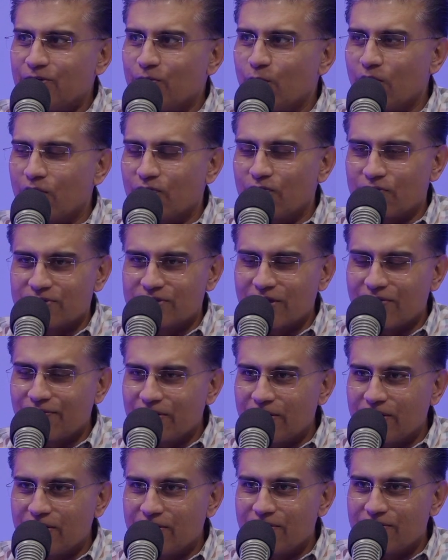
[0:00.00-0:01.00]
to work for seven
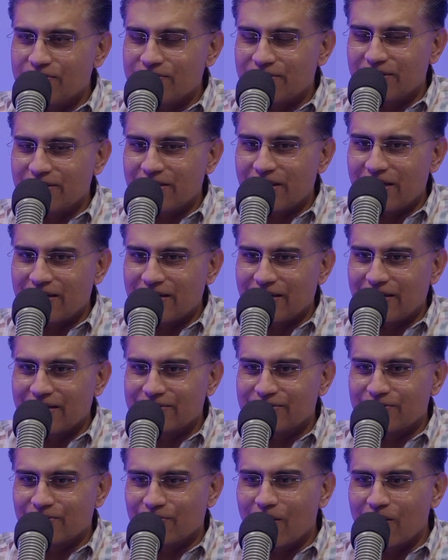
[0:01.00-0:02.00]
years and then
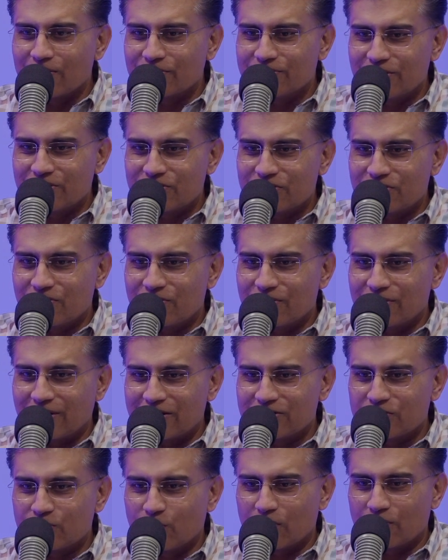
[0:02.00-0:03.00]
gets the wrong sister and
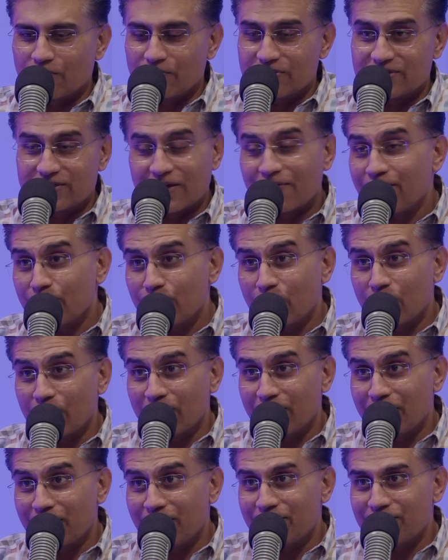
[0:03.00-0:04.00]
has to work for seven more
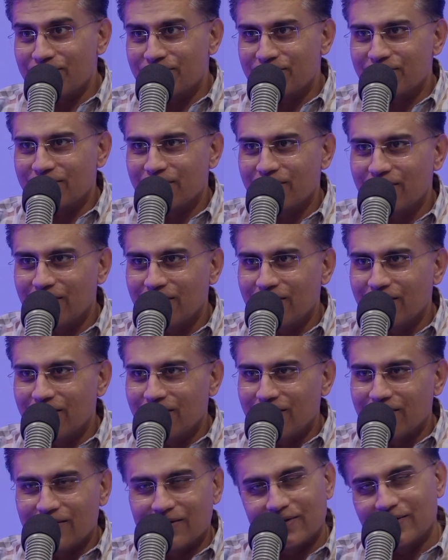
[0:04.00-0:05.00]
years
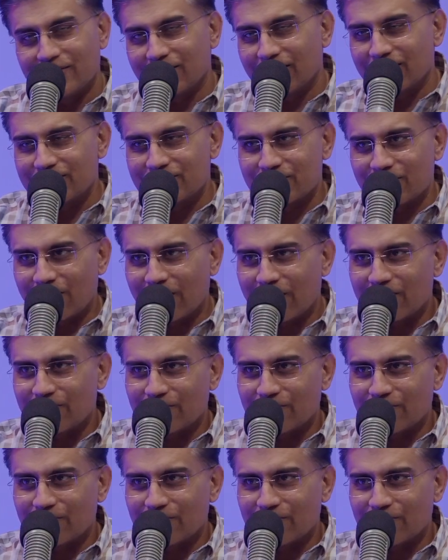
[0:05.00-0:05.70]
that gets the right